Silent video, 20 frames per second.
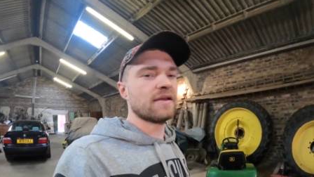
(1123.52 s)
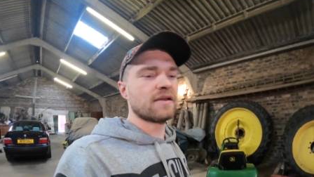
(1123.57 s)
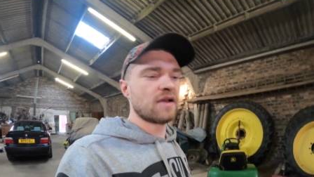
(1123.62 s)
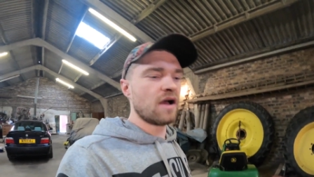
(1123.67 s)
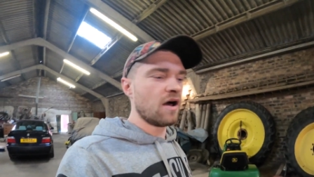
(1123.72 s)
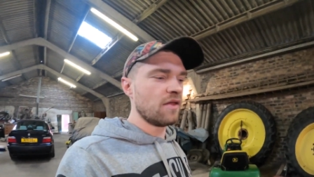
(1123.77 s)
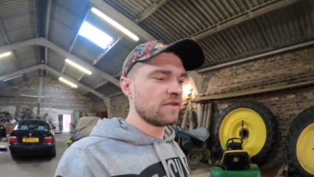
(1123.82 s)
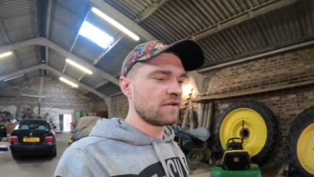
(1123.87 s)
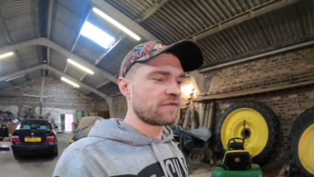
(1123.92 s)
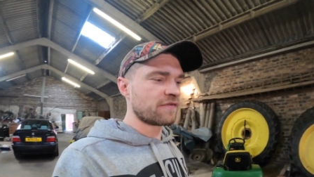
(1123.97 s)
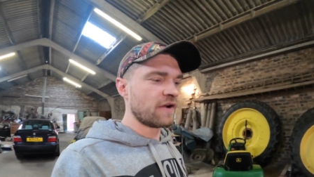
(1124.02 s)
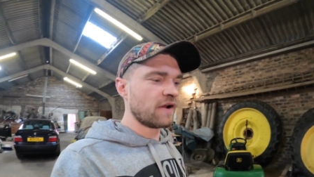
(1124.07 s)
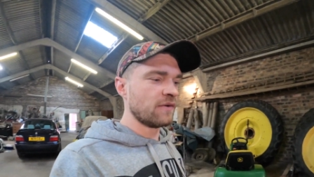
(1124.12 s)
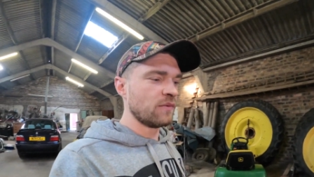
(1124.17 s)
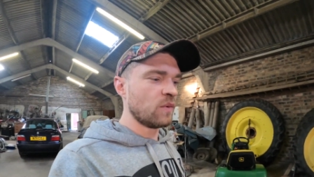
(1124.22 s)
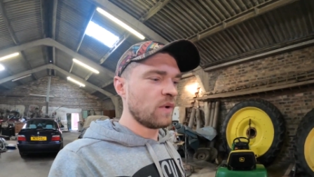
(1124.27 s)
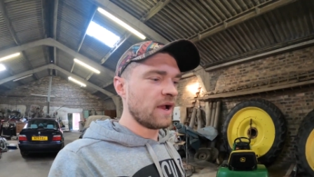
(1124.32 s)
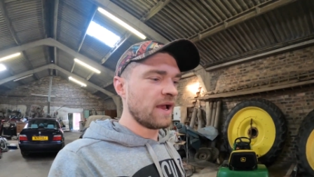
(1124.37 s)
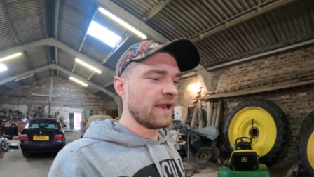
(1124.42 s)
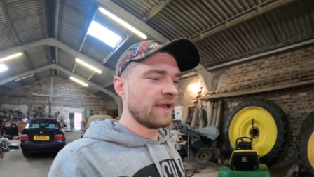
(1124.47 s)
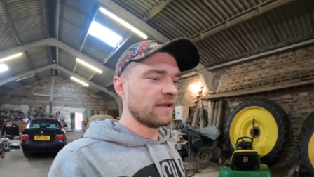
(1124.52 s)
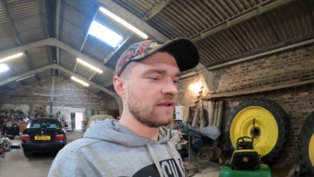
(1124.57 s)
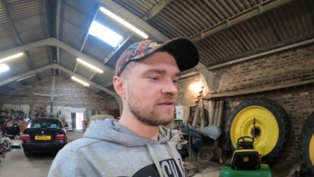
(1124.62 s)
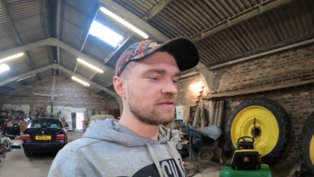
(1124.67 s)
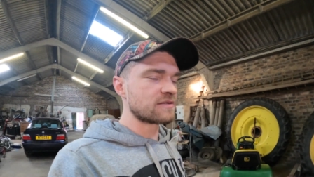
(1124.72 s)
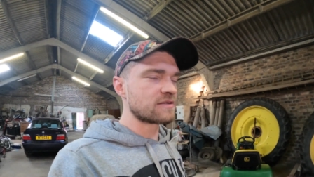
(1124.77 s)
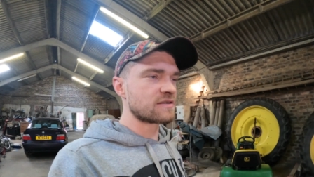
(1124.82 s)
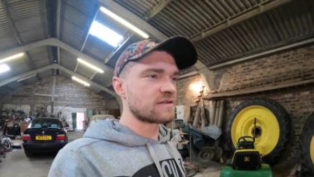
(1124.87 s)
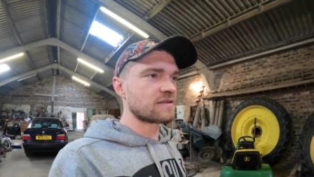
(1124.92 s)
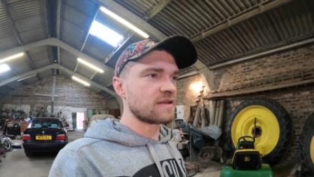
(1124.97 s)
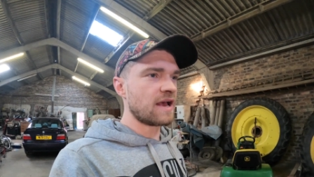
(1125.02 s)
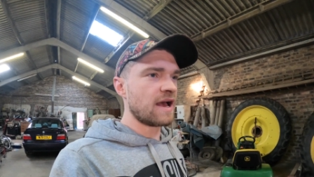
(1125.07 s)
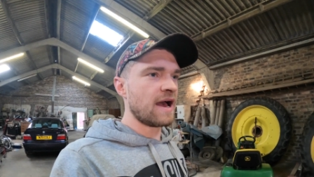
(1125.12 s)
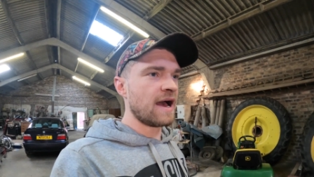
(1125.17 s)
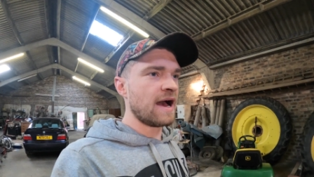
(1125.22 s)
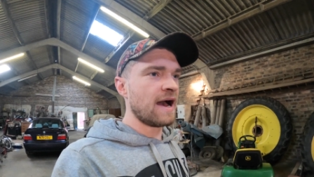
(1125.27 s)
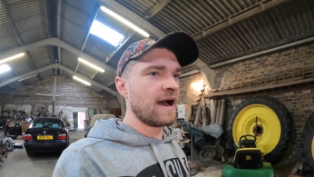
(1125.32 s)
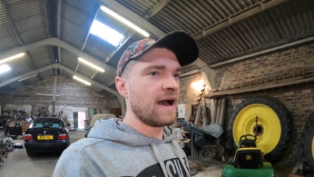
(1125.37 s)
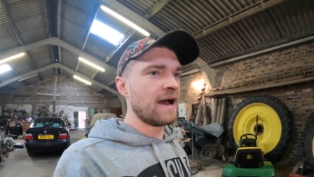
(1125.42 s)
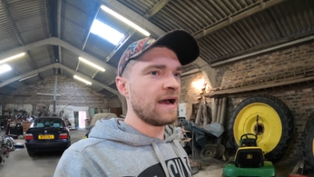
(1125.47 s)
cut the front wings
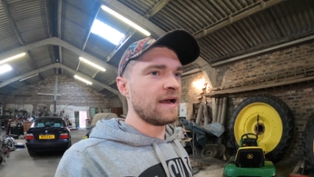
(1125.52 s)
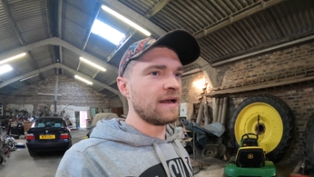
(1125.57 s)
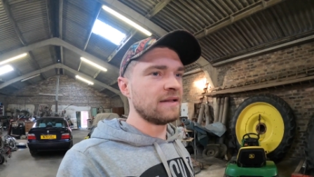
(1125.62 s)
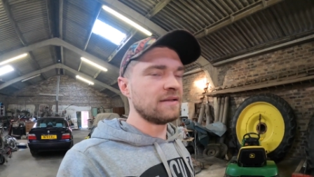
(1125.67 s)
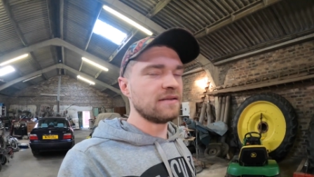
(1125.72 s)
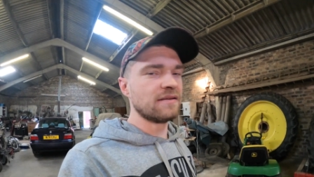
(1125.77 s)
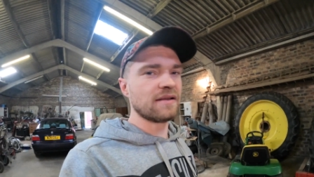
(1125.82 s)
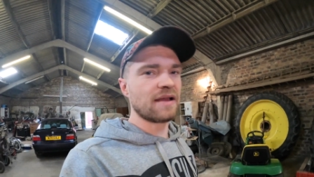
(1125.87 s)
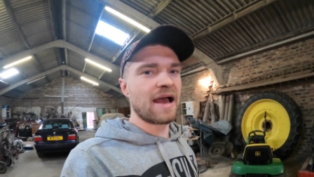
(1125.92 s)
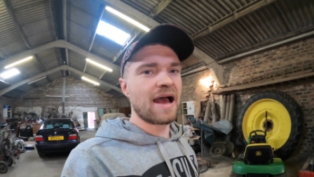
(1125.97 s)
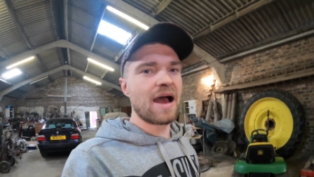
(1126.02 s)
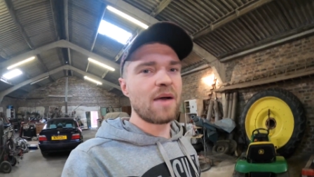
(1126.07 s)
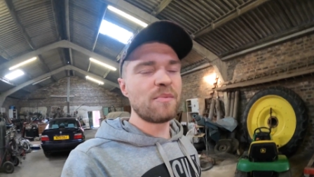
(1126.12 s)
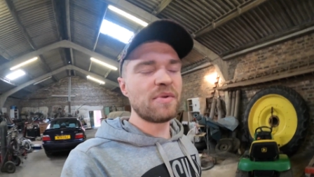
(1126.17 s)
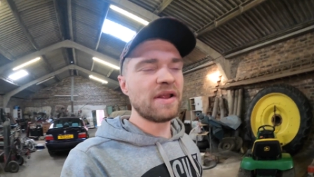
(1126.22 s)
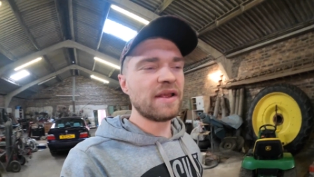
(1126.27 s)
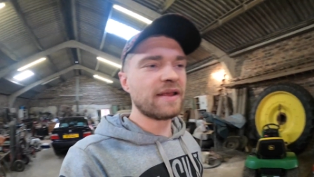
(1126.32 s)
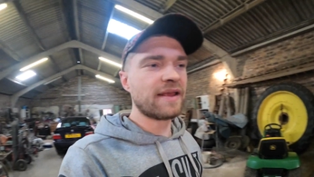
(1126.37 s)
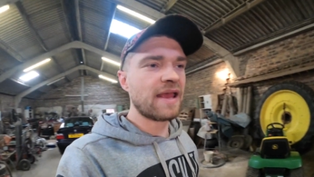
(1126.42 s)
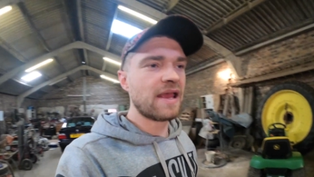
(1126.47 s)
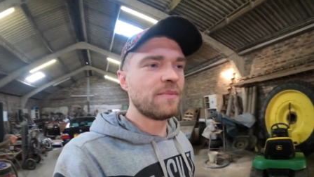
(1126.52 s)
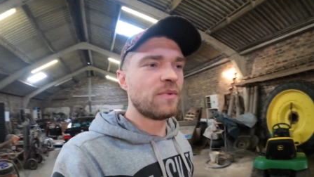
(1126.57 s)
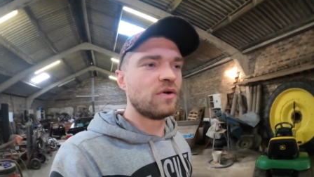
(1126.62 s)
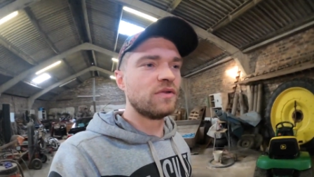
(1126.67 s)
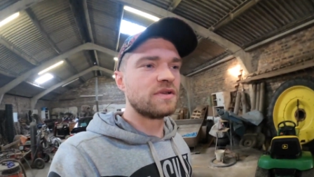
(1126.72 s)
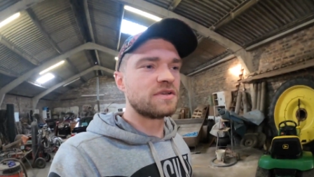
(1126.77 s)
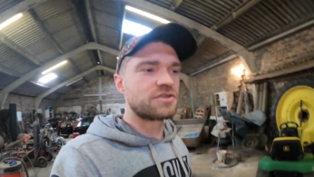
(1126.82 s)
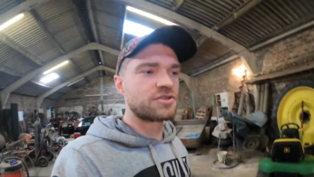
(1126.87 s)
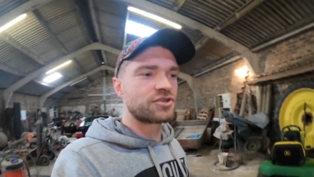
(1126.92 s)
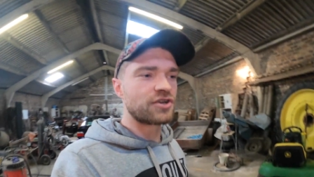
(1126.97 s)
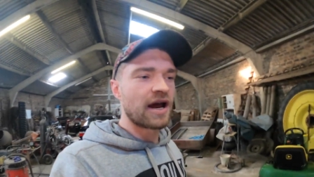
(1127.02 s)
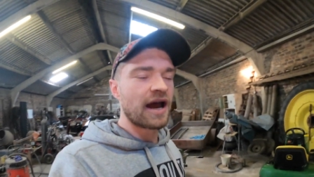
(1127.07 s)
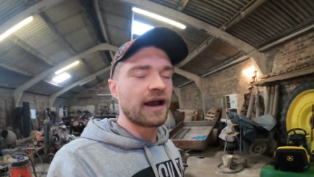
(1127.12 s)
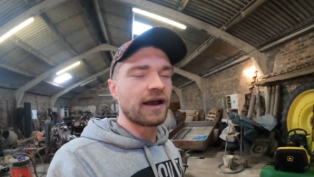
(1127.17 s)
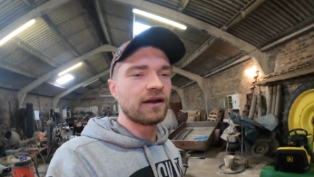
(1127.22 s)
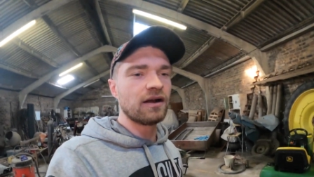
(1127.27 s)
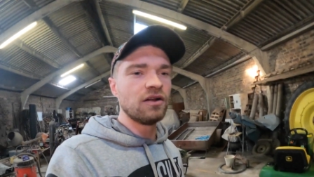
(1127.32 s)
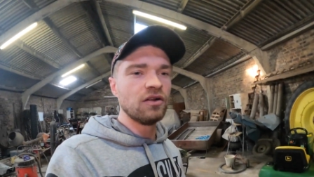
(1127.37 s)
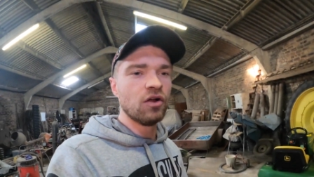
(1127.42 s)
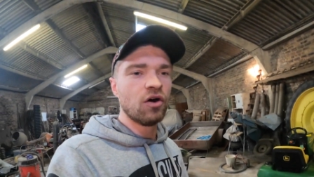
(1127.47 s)
and the handbrake cable that's
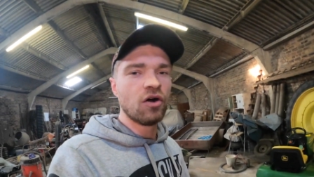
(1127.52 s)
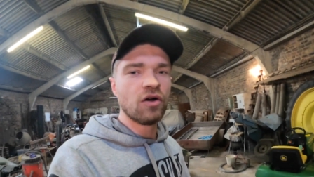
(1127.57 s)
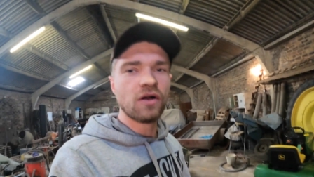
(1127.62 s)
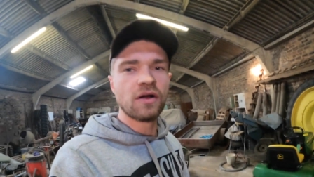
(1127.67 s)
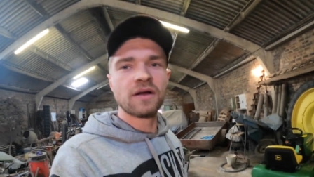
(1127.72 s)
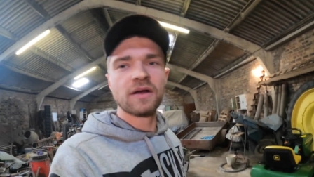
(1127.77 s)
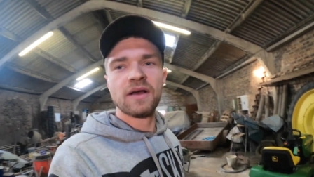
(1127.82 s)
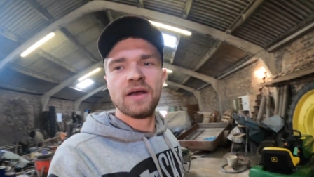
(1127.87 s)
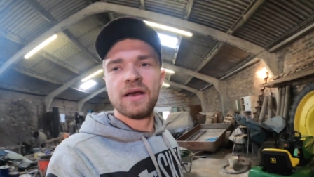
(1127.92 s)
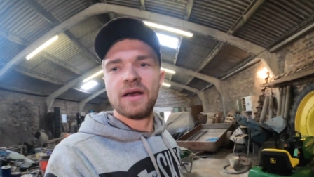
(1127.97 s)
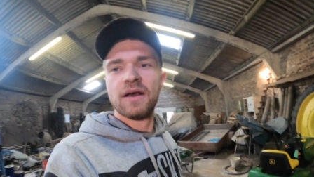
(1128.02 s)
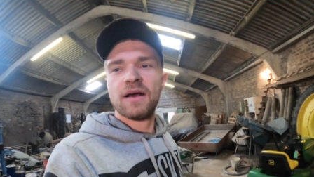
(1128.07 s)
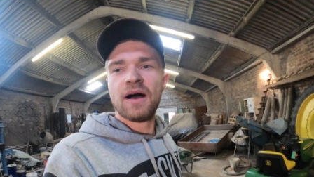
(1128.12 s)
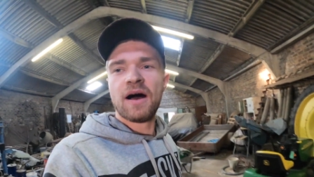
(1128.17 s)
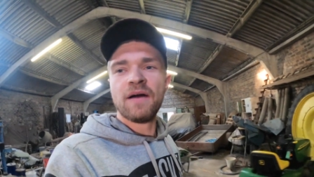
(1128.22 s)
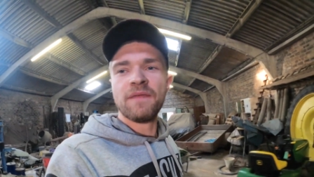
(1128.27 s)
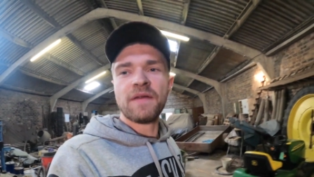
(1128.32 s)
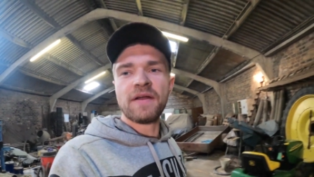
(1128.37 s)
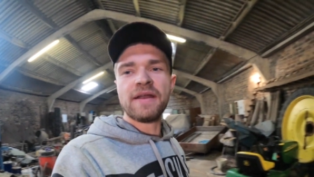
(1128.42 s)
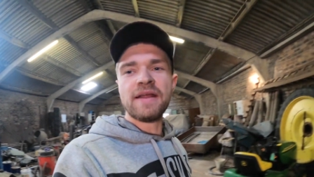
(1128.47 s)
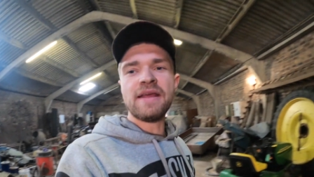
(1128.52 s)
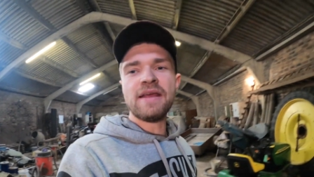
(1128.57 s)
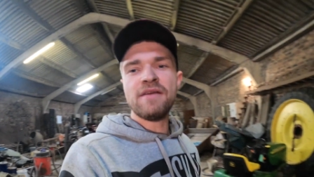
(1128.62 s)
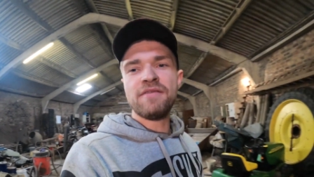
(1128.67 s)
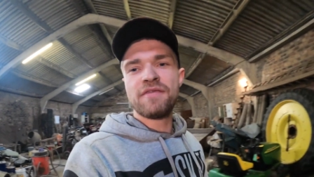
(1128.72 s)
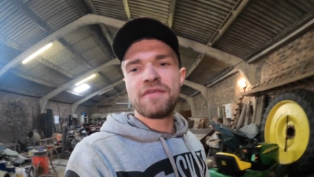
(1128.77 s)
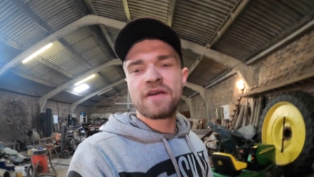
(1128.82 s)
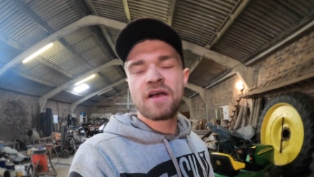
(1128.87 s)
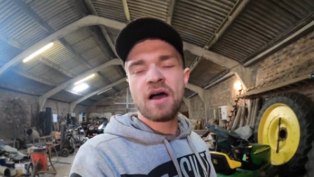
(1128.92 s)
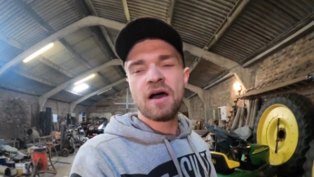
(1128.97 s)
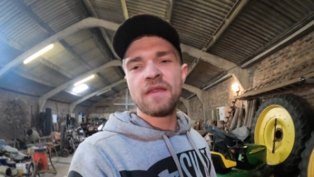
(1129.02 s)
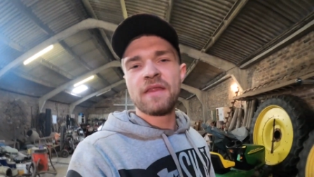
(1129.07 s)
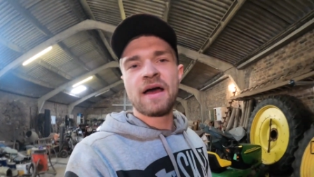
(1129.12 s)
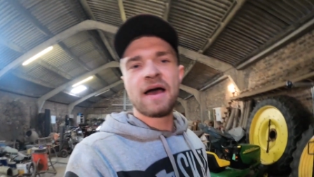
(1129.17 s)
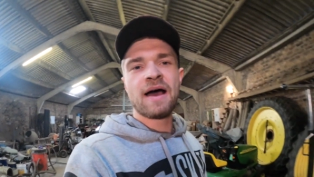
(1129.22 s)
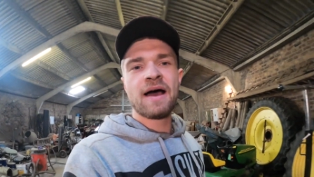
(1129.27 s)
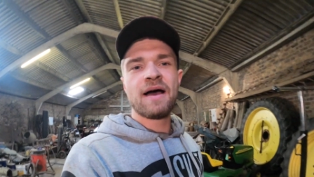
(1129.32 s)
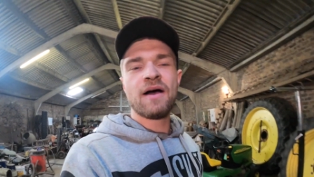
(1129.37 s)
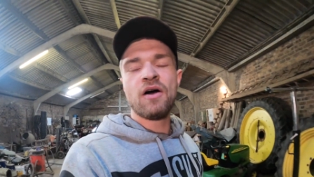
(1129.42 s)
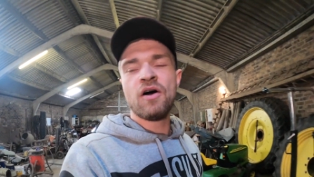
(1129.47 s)
dragging along underneath, cut
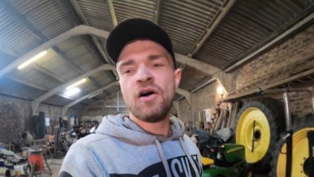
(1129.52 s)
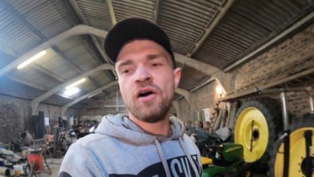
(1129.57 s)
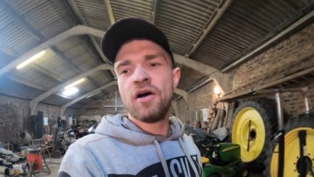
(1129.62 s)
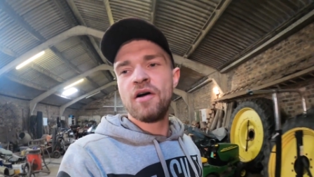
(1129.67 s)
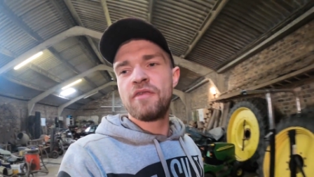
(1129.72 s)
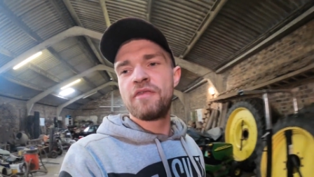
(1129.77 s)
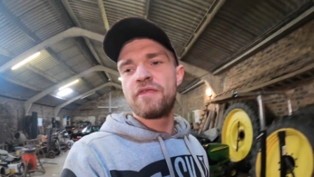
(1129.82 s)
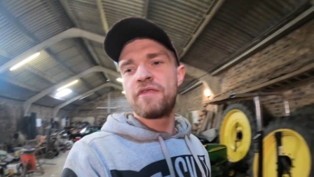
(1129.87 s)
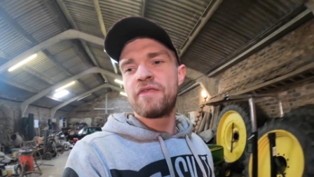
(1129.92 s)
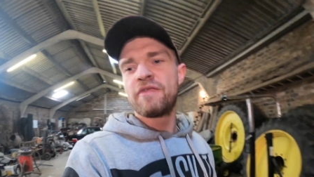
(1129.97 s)
that off.